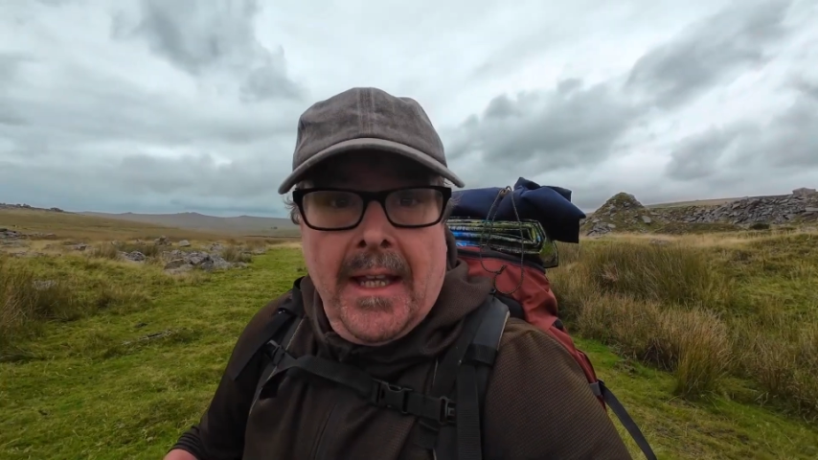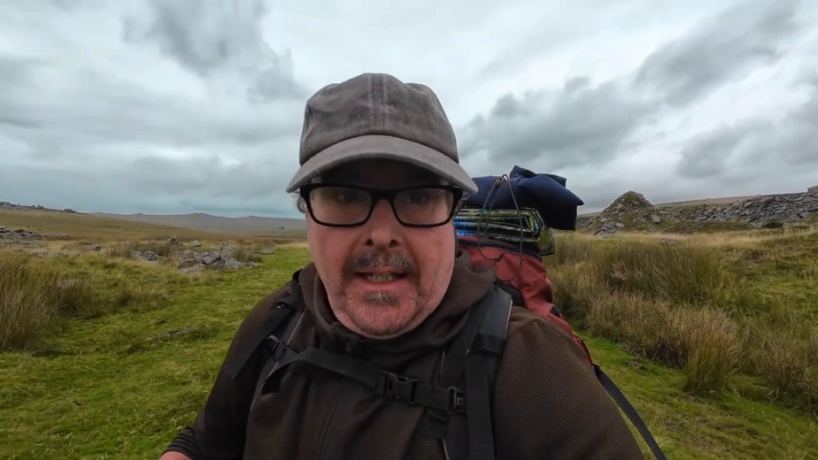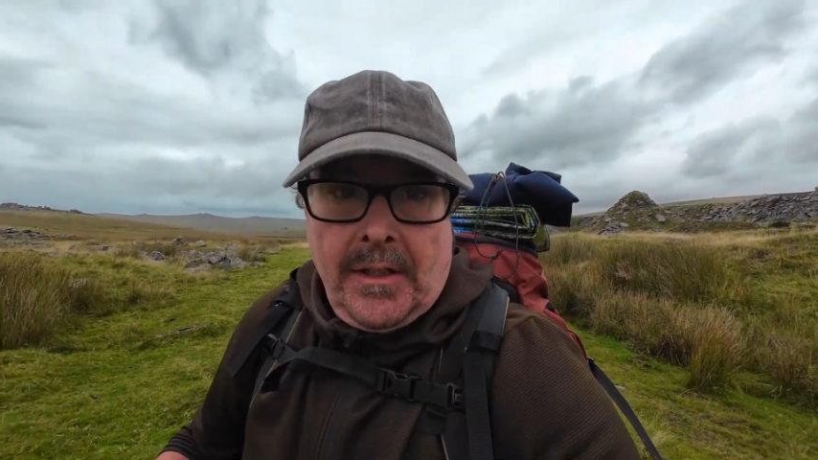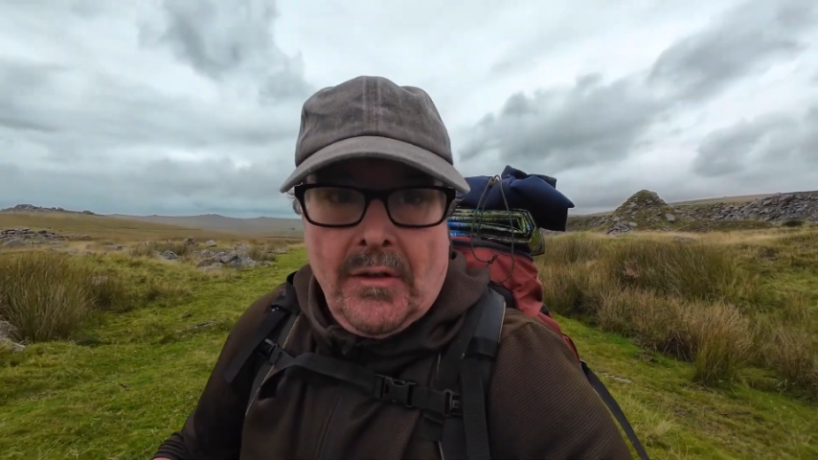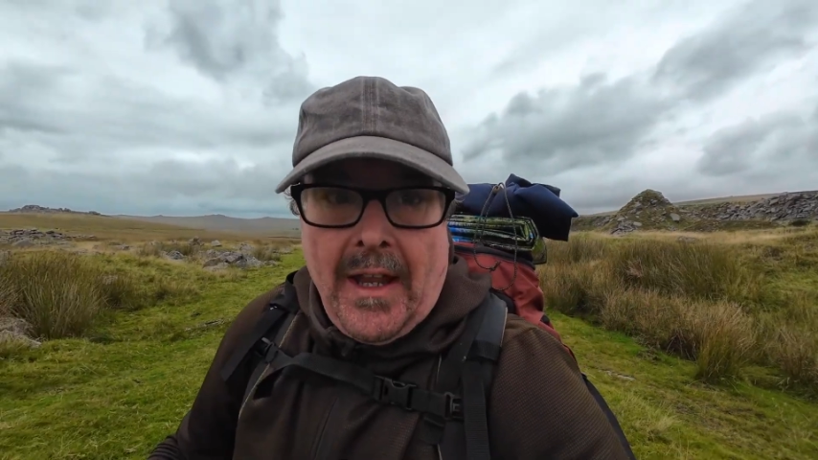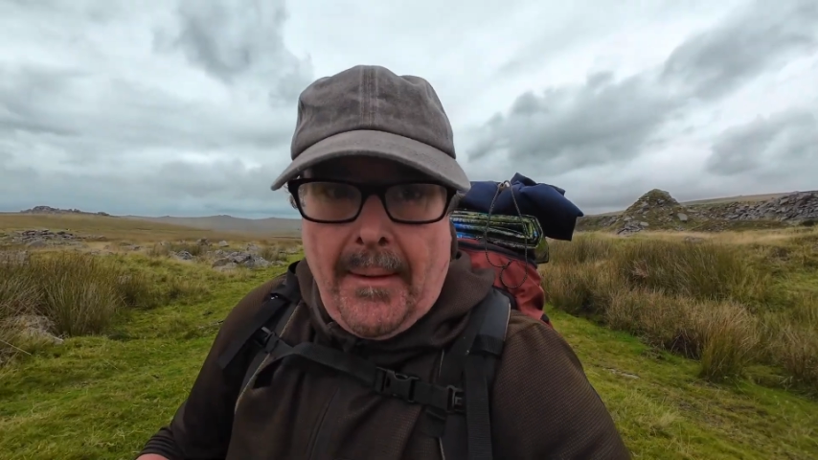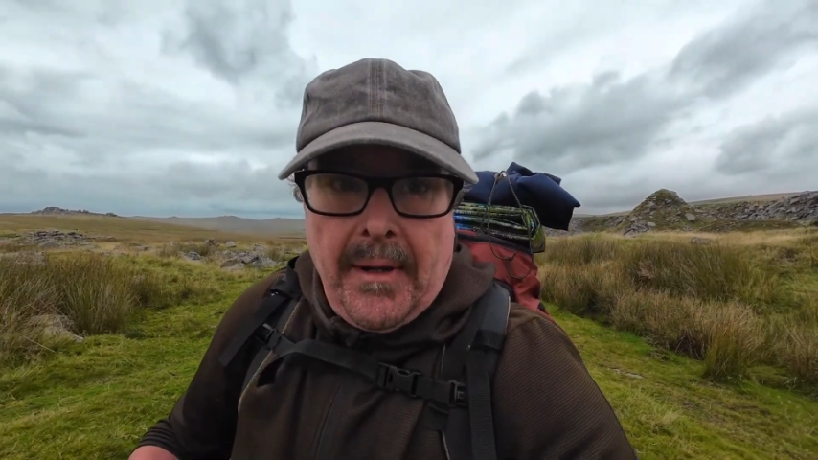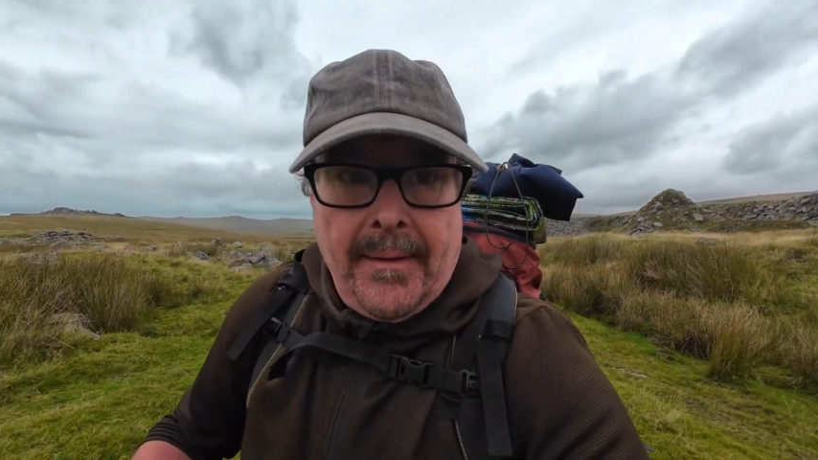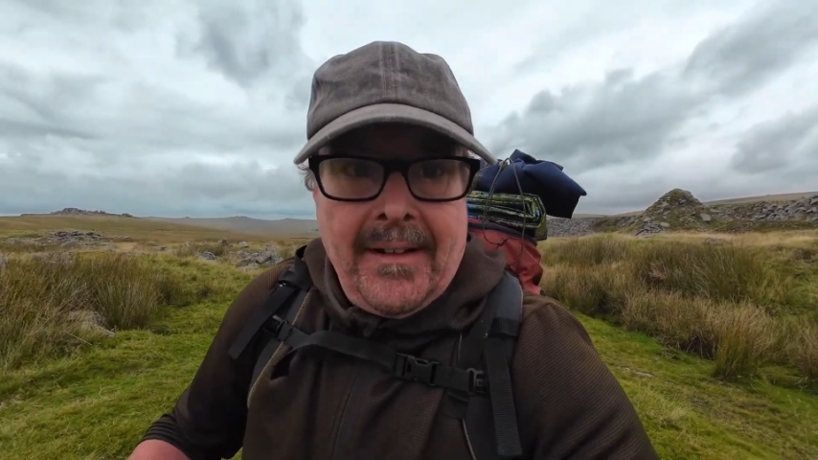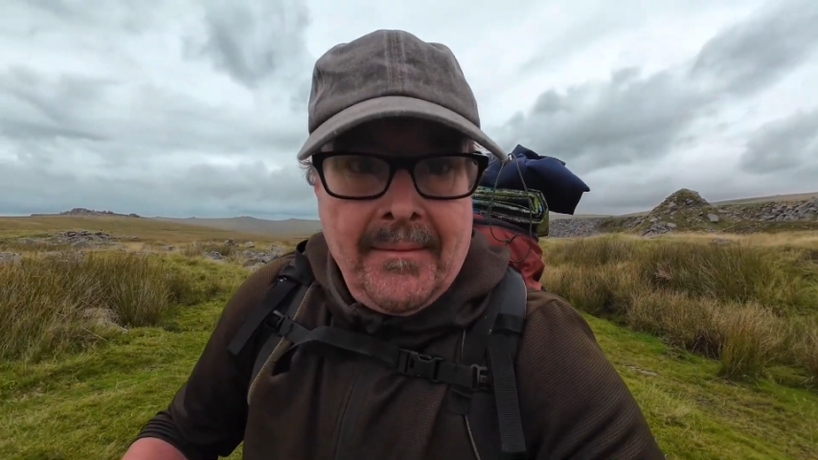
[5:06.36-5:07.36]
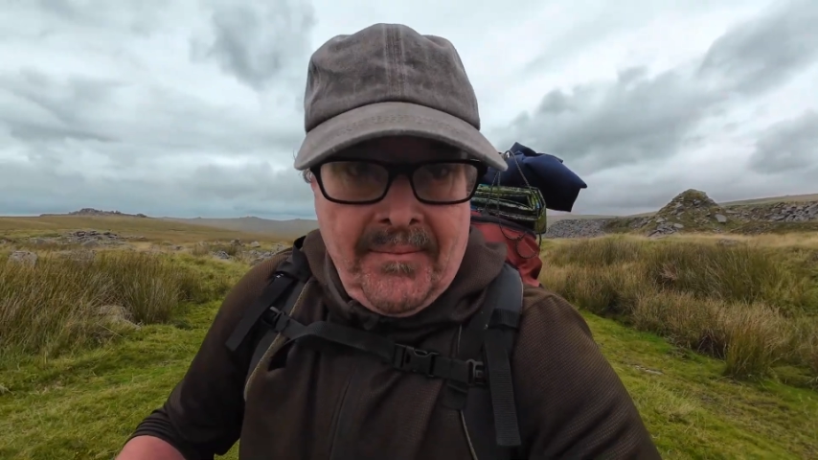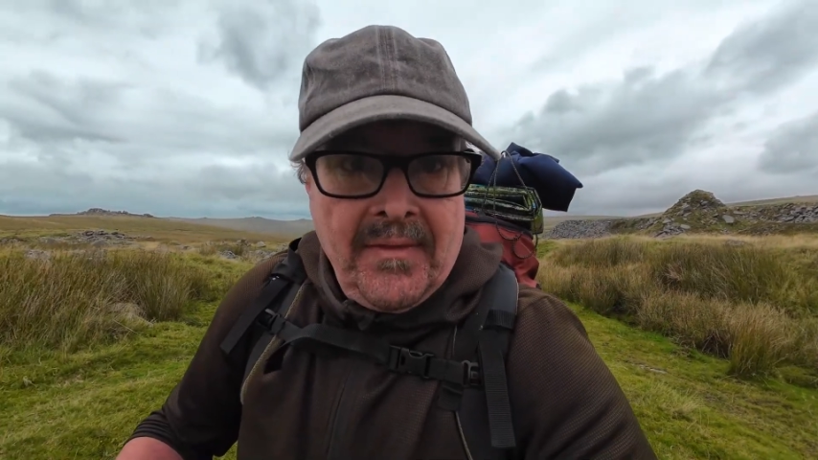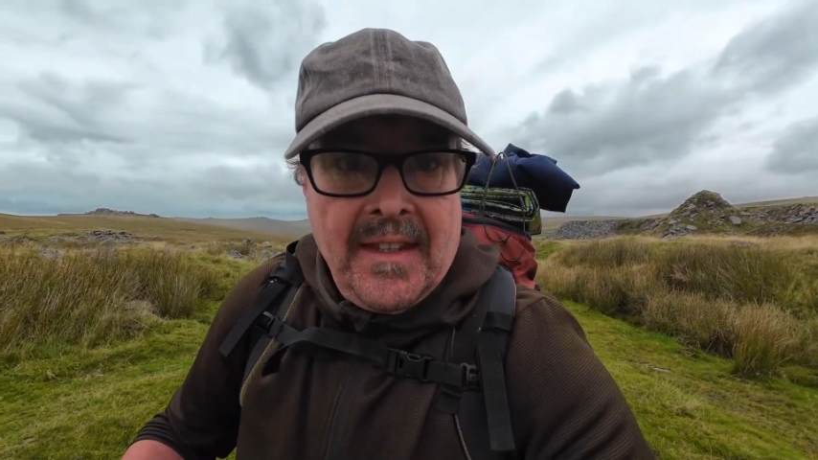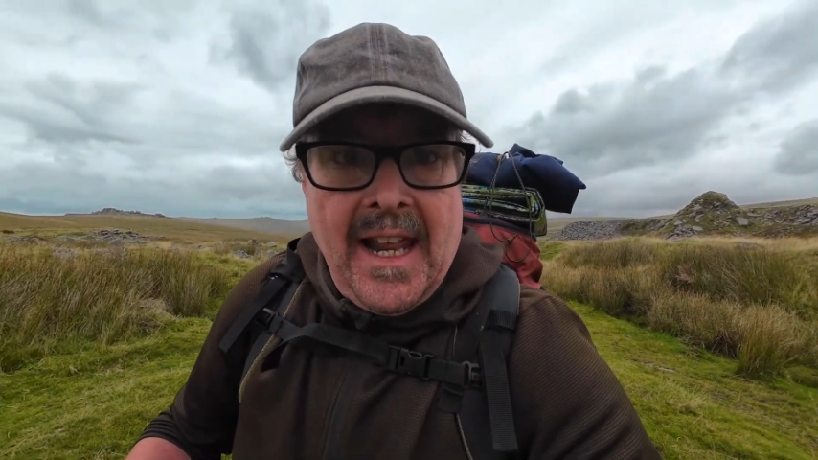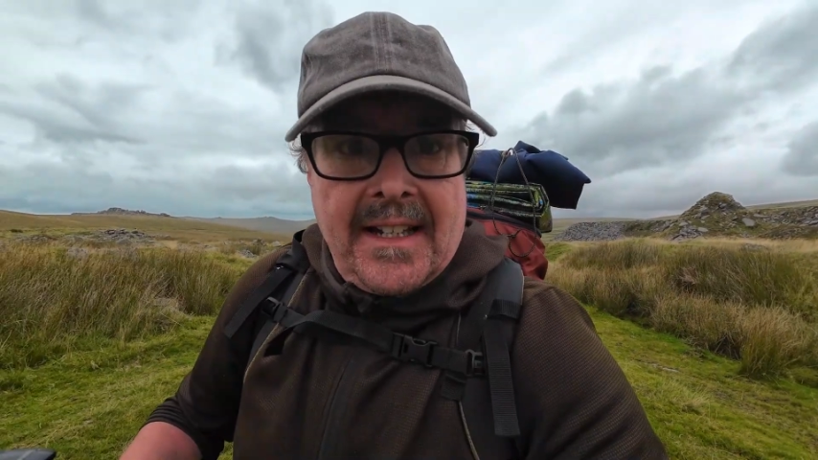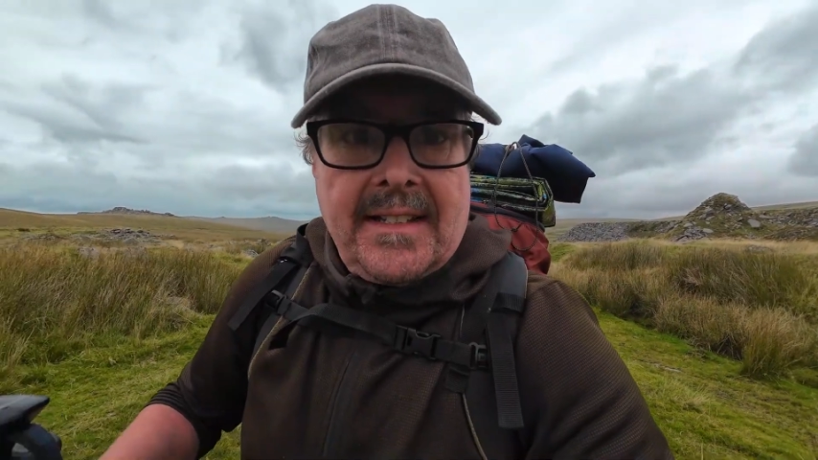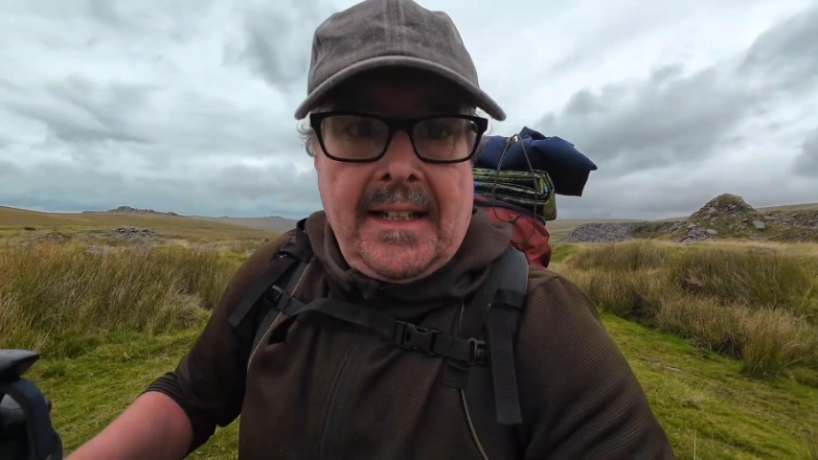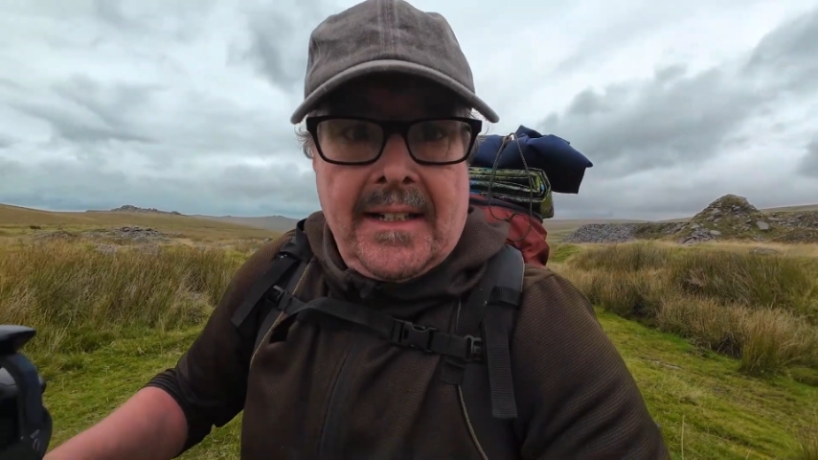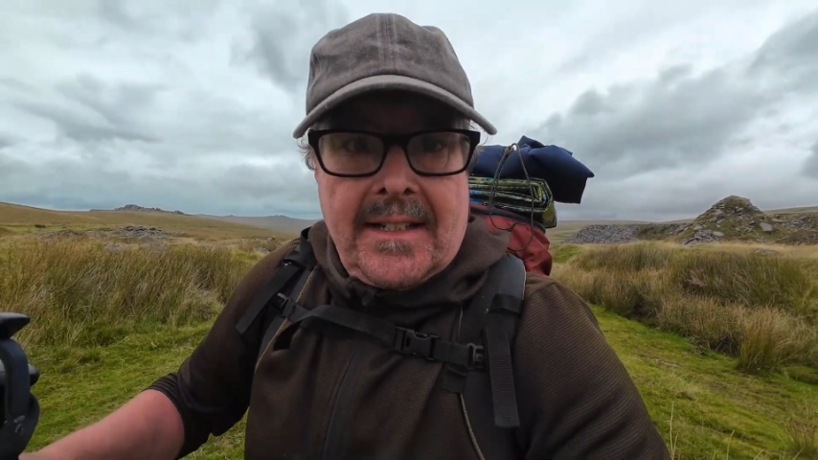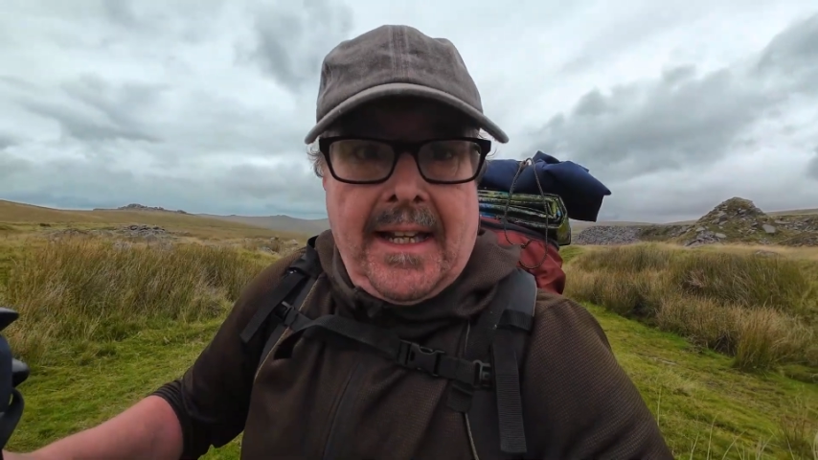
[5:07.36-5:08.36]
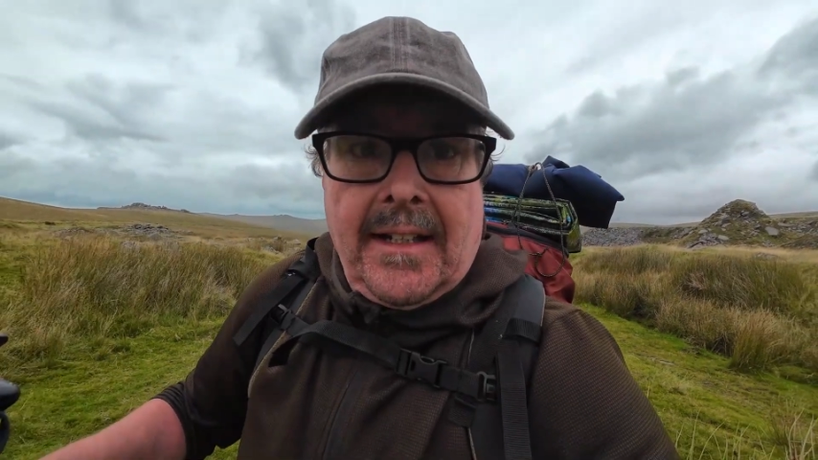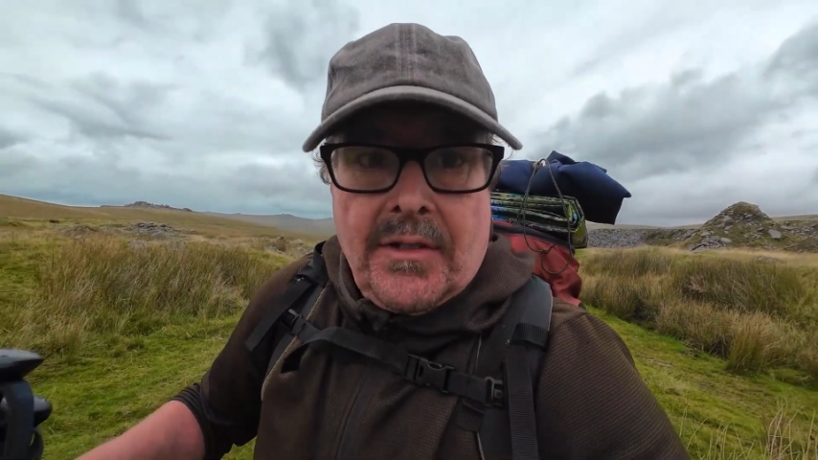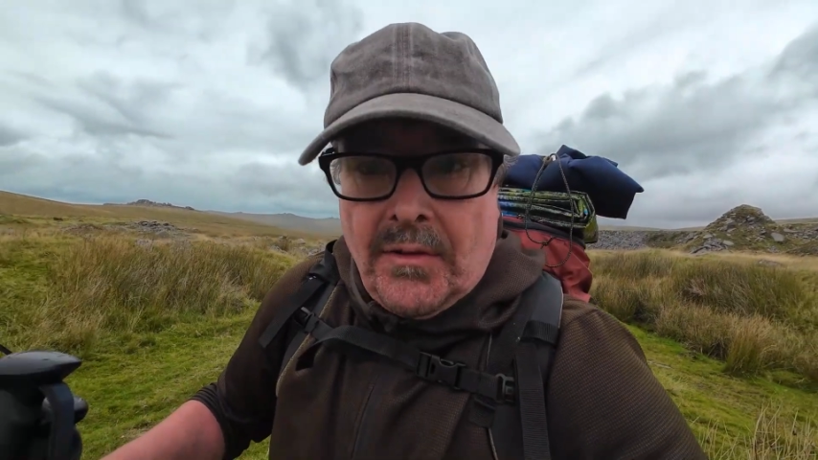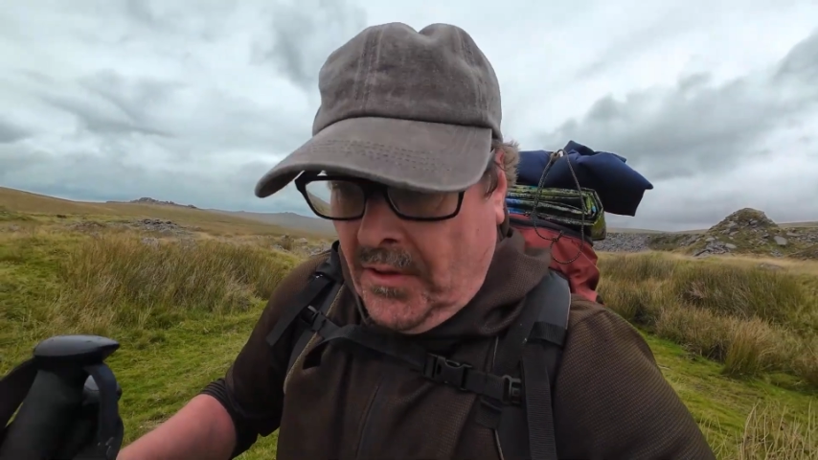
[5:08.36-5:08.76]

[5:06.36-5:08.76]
Ignore that bit. The next scene is Kings Tor